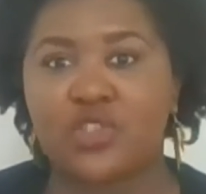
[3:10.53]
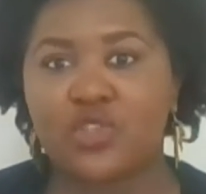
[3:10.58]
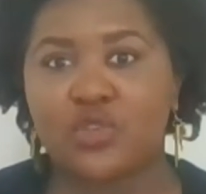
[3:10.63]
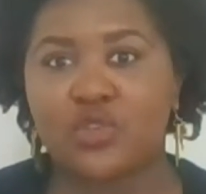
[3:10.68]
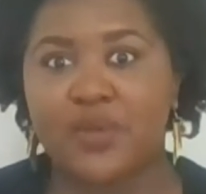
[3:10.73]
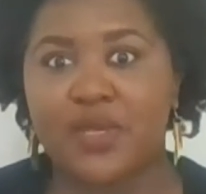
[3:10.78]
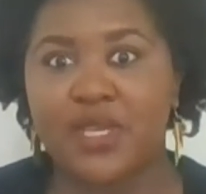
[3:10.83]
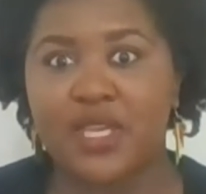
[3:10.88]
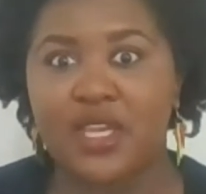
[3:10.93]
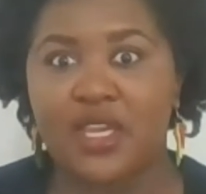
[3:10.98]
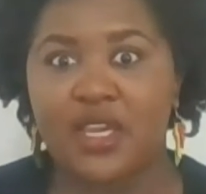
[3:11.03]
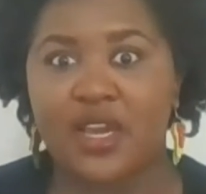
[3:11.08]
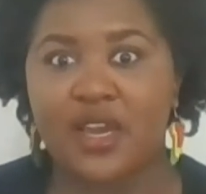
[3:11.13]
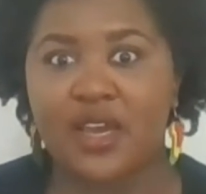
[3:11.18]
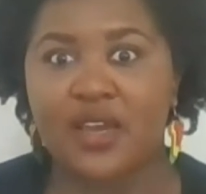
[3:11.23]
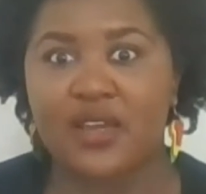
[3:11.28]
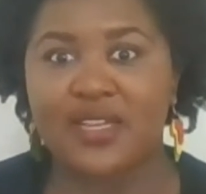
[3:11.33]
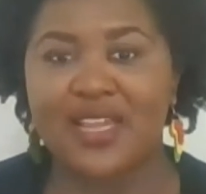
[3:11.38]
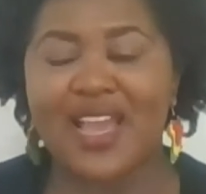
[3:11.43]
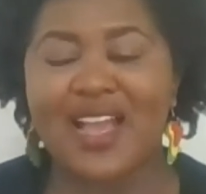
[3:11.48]
to be,
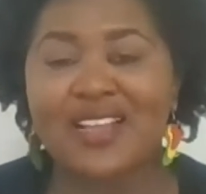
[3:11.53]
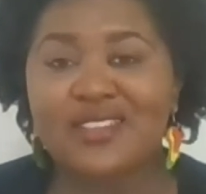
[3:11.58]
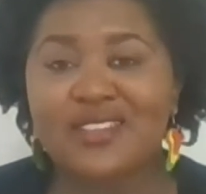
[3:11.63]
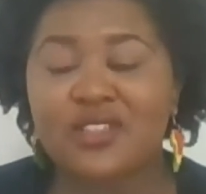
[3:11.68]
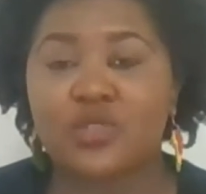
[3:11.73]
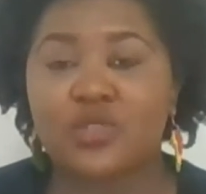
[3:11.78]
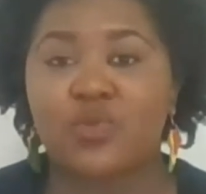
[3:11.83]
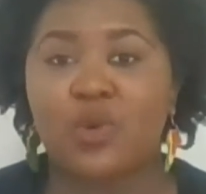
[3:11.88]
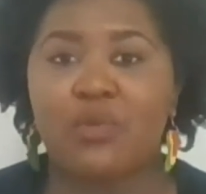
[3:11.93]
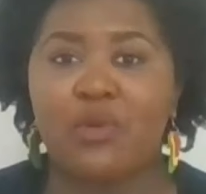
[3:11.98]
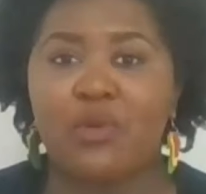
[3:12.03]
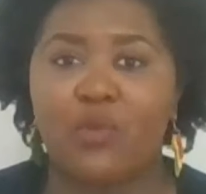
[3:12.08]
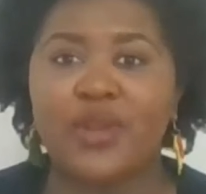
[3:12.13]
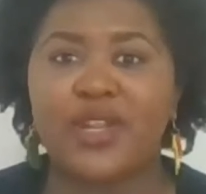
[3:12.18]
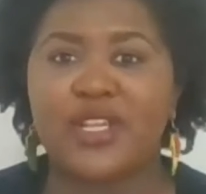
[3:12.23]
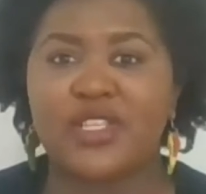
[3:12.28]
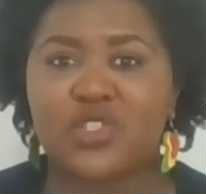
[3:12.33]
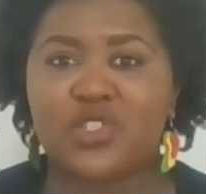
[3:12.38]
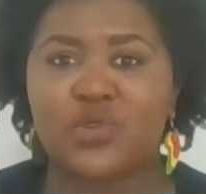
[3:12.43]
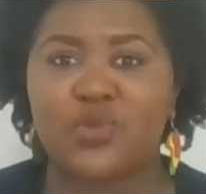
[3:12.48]
they asked us what we
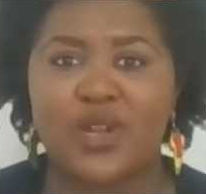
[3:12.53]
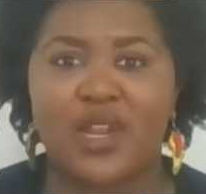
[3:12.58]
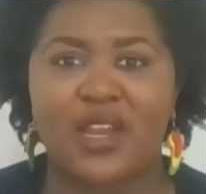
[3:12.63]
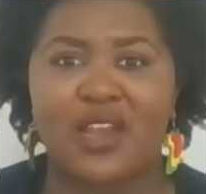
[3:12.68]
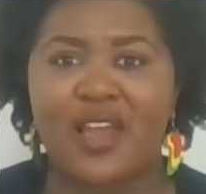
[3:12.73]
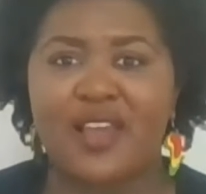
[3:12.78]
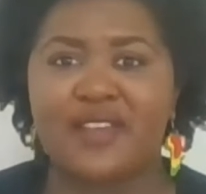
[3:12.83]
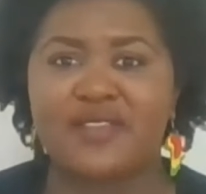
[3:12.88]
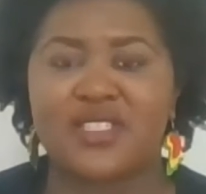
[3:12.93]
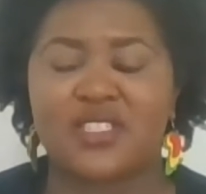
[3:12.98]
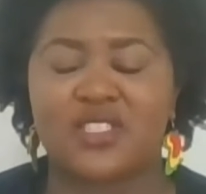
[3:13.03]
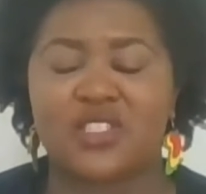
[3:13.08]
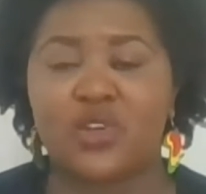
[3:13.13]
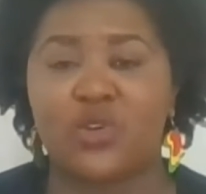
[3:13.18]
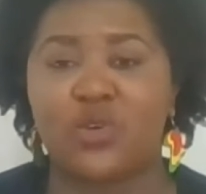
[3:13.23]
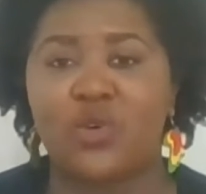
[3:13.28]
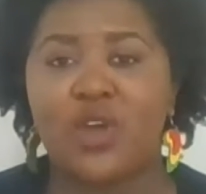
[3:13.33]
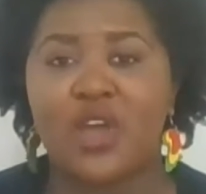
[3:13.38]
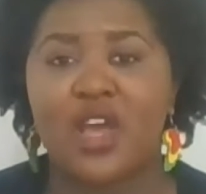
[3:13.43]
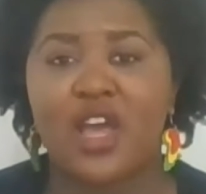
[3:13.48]
wanted to do with our lives.
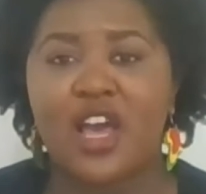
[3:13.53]
So